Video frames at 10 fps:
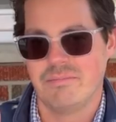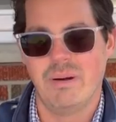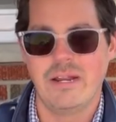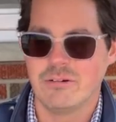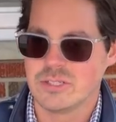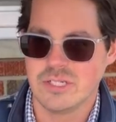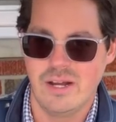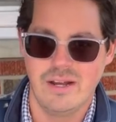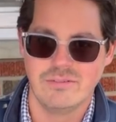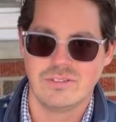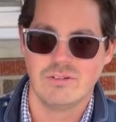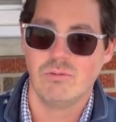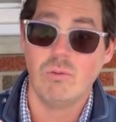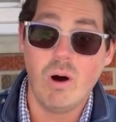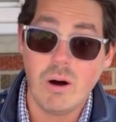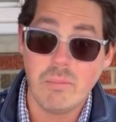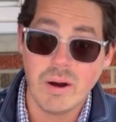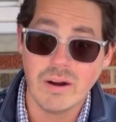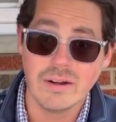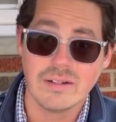Microsoft,
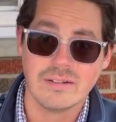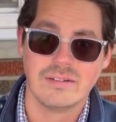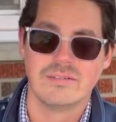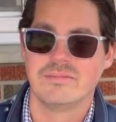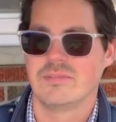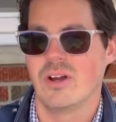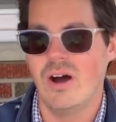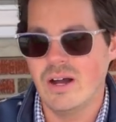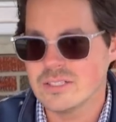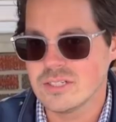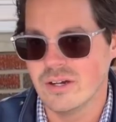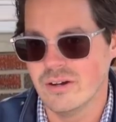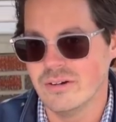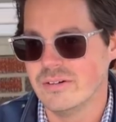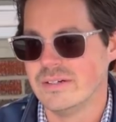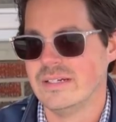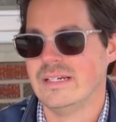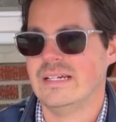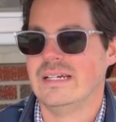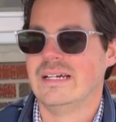Walmart, Costco.
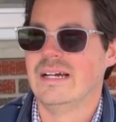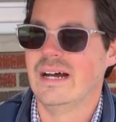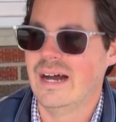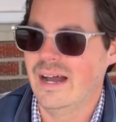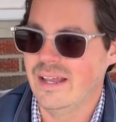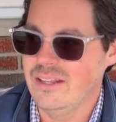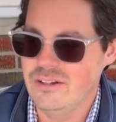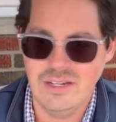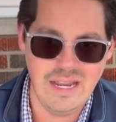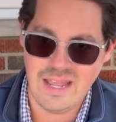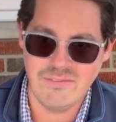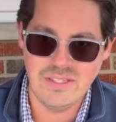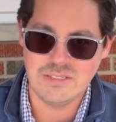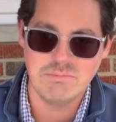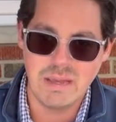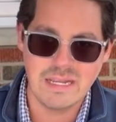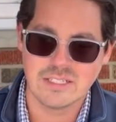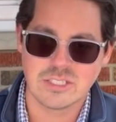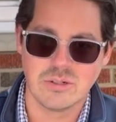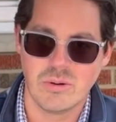You didn't have these mega
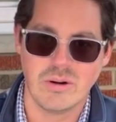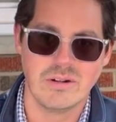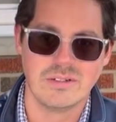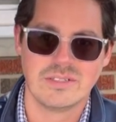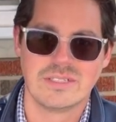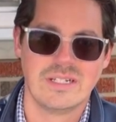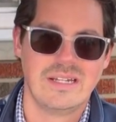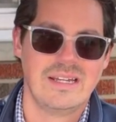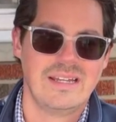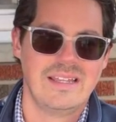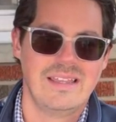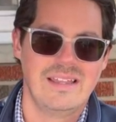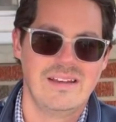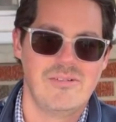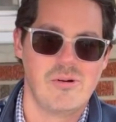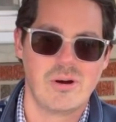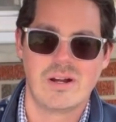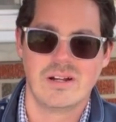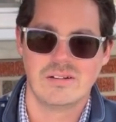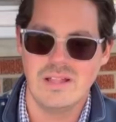stores or
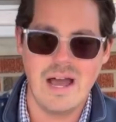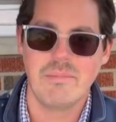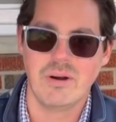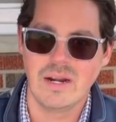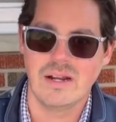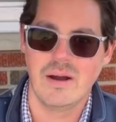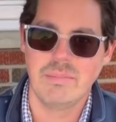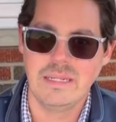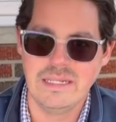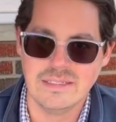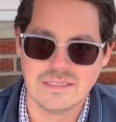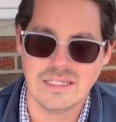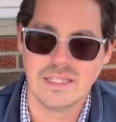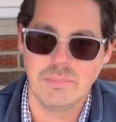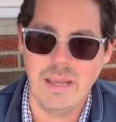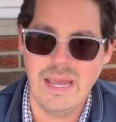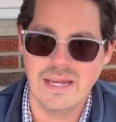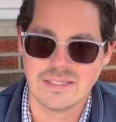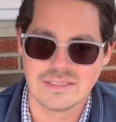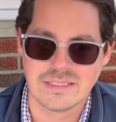conglomerate companies in the
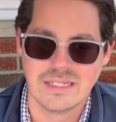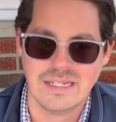past.